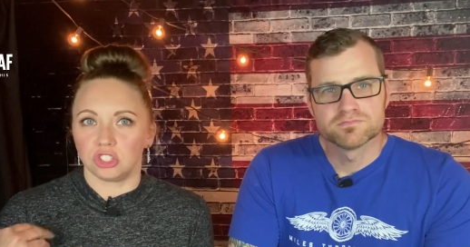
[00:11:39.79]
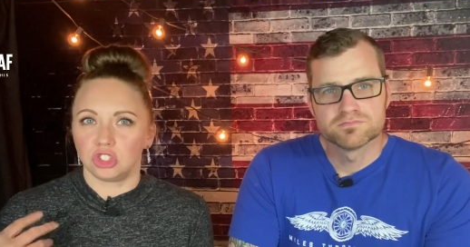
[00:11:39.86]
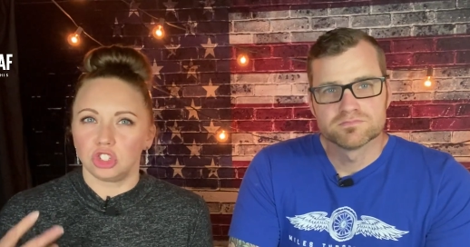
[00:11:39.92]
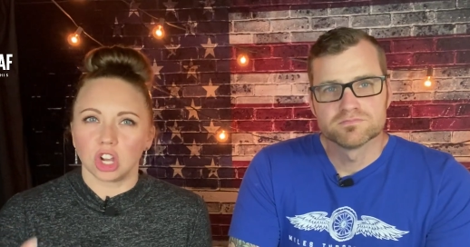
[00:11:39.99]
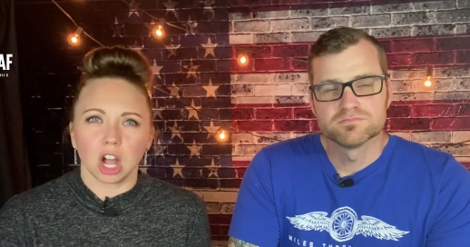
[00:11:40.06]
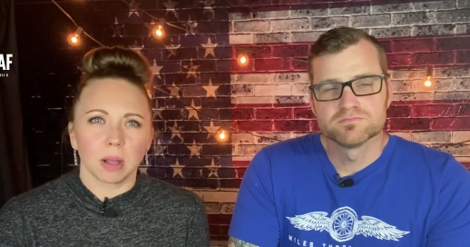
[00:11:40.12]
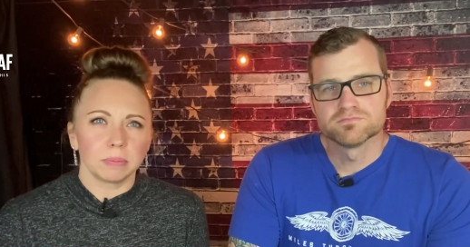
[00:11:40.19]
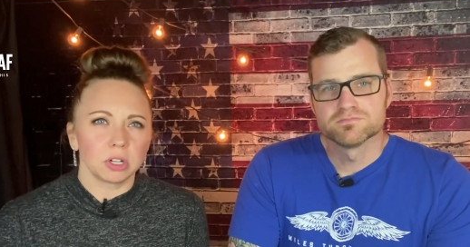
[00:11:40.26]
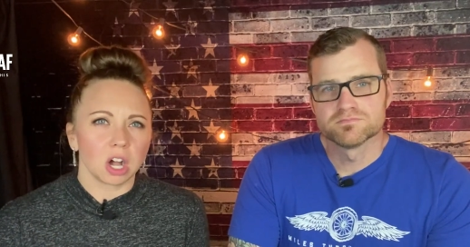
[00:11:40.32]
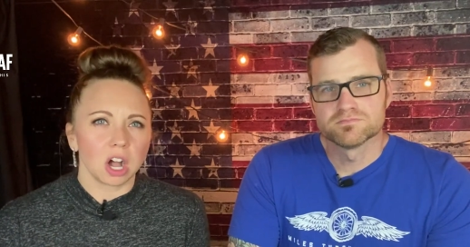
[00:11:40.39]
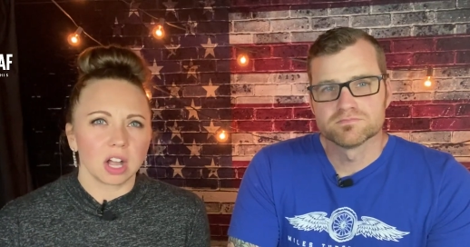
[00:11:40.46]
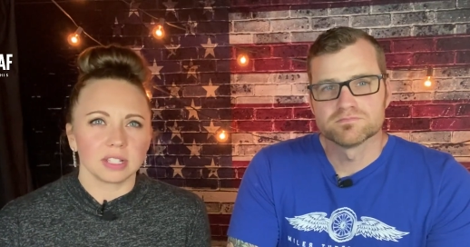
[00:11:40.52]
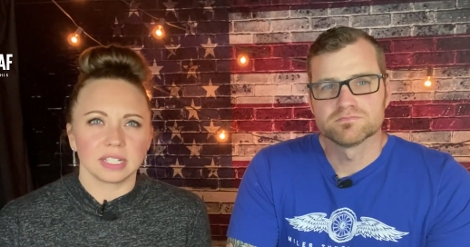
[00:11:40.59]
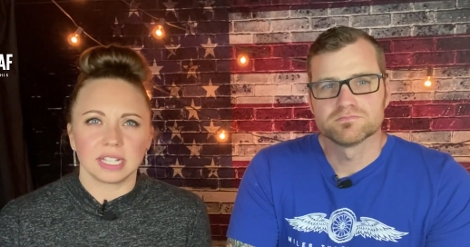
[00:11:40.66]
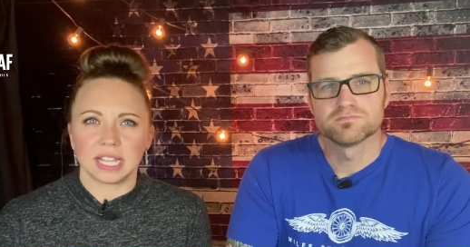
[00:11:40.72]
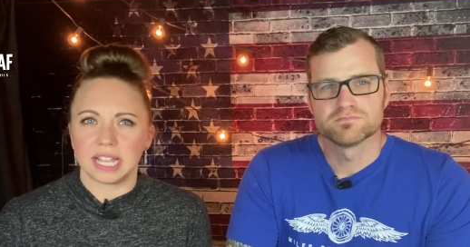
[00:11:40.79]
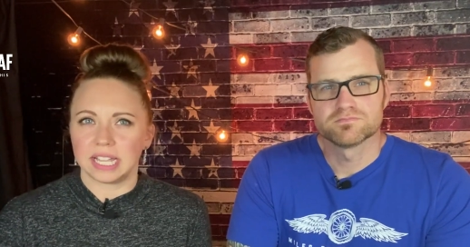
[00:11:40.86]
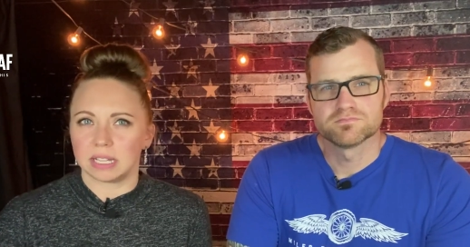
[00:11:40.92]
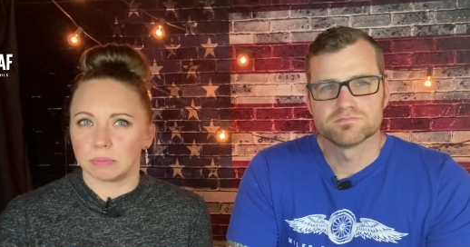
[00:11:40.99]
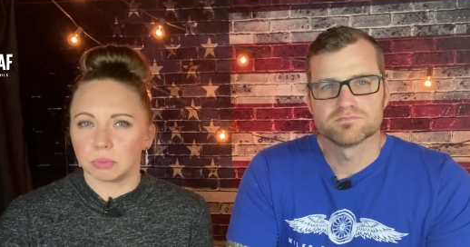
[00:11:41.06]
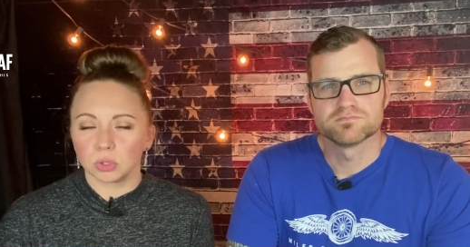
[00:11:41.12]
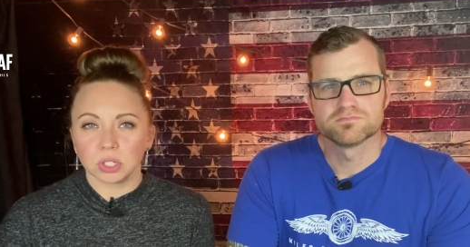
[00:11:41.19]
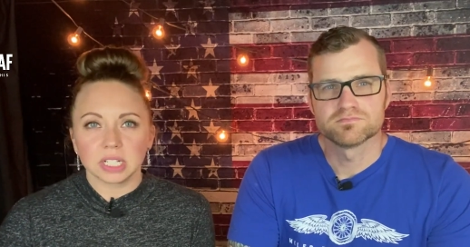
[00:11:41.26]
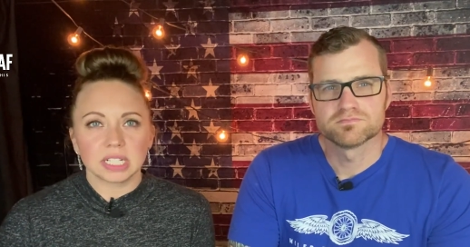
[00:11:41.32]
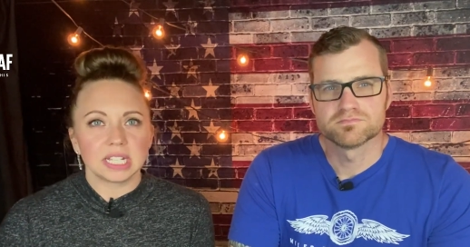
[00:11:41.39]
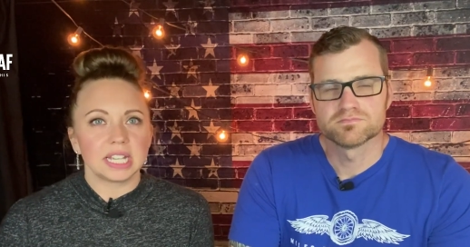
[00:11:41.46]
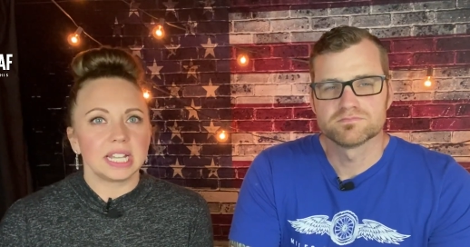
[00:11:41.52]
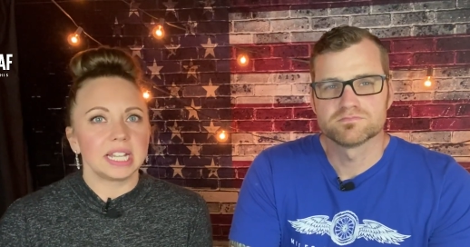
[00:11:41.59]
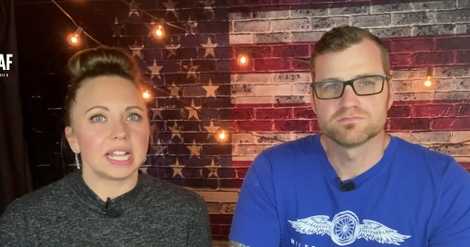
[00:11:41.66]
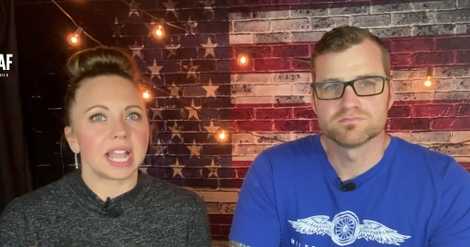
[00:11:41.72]
Speaker 1: job costing and
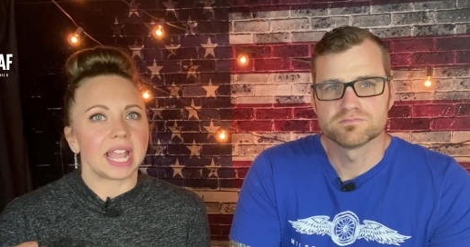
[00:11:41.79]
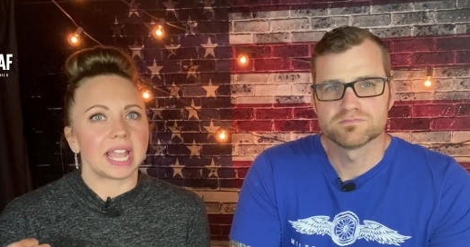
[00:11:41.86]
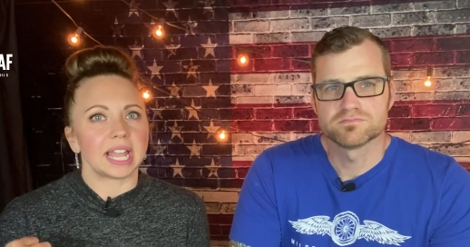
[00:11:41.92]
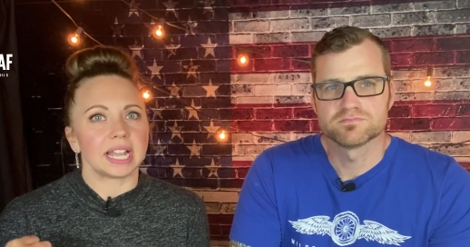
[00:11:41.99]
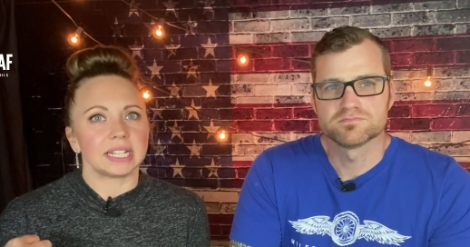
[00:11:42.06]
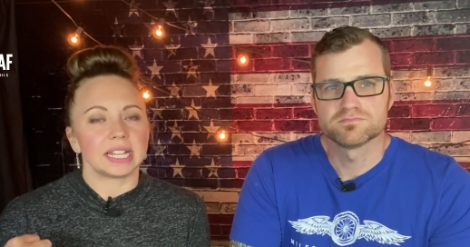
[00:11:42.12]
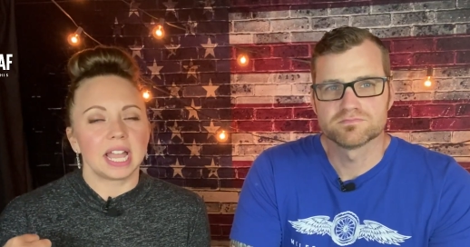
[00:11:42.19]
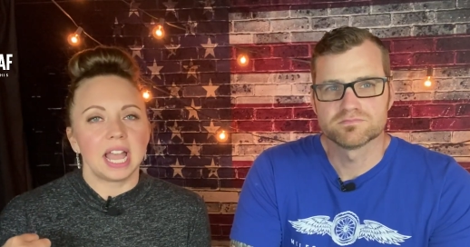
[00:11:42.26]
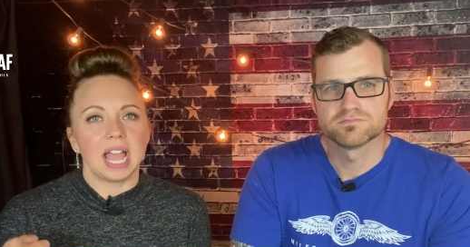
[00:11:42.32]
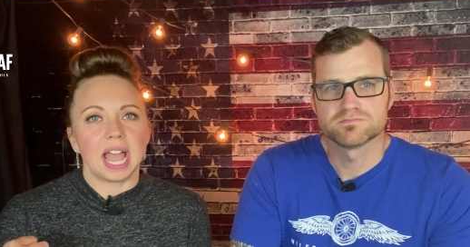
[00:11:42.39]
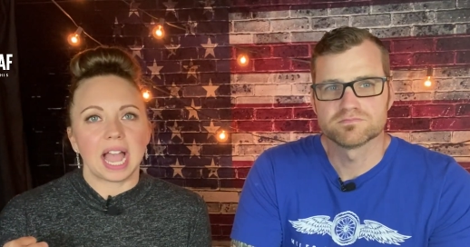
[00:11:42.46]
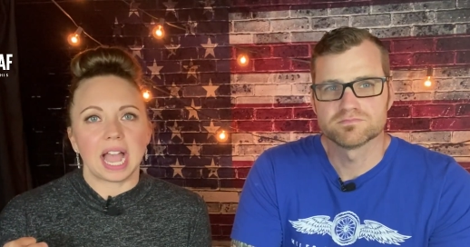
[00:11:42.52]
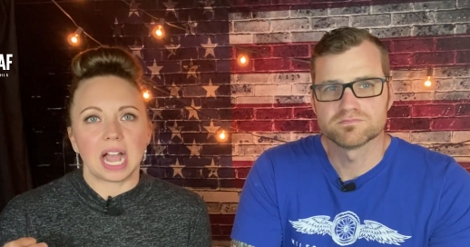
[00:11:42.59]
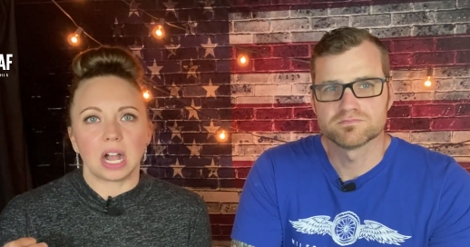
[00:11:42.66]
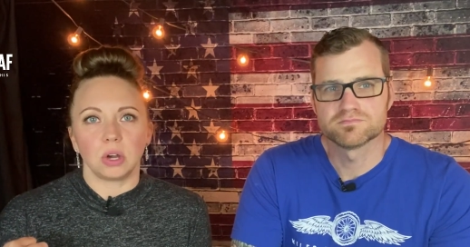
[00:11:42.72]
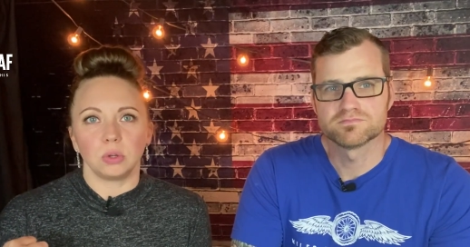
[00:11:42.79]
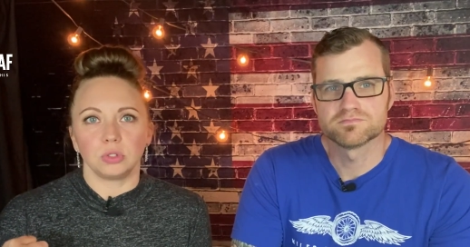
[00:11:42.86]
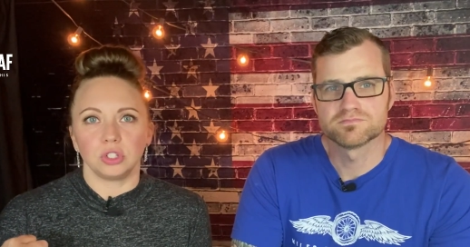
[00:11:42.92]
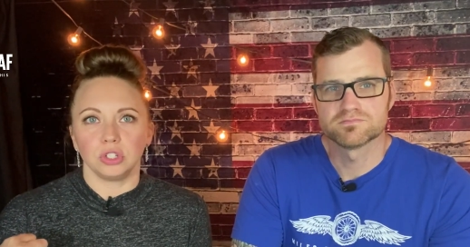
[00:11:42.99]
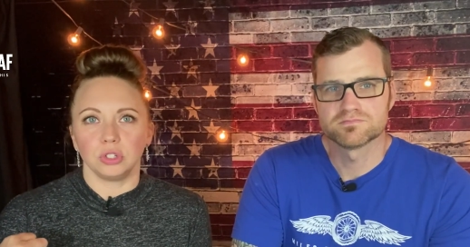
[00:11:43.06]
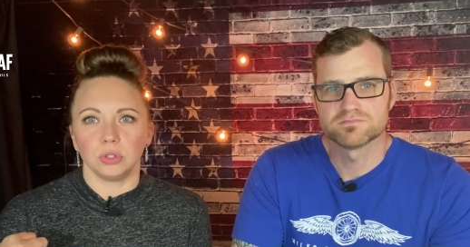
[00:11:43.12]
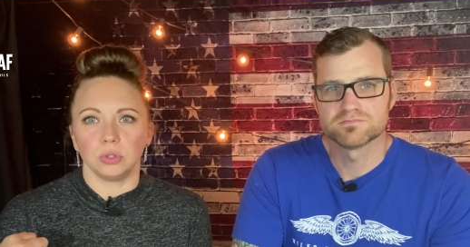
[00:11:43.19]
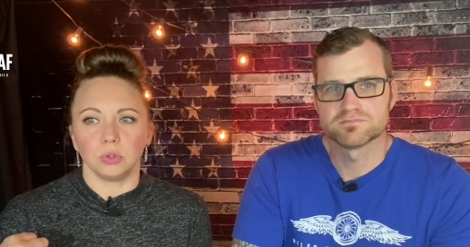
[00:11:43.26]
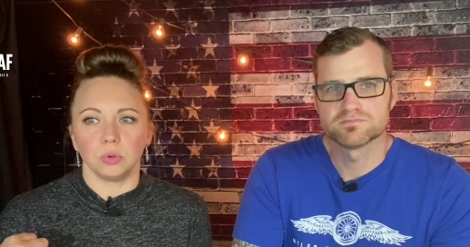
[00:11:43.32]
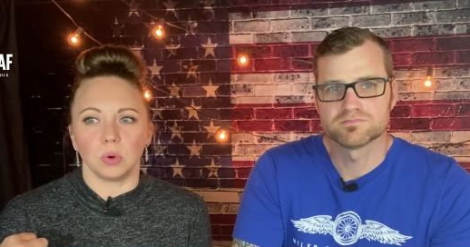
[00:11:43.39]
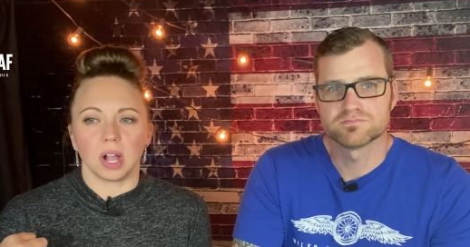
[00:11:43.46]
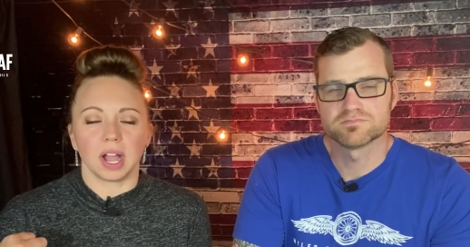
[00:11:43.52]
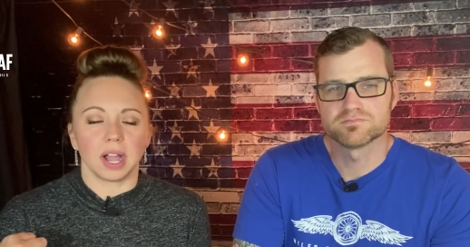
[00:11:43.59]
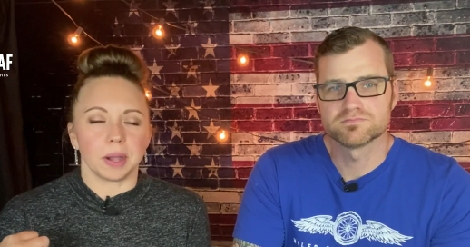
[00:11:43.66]
printing and how to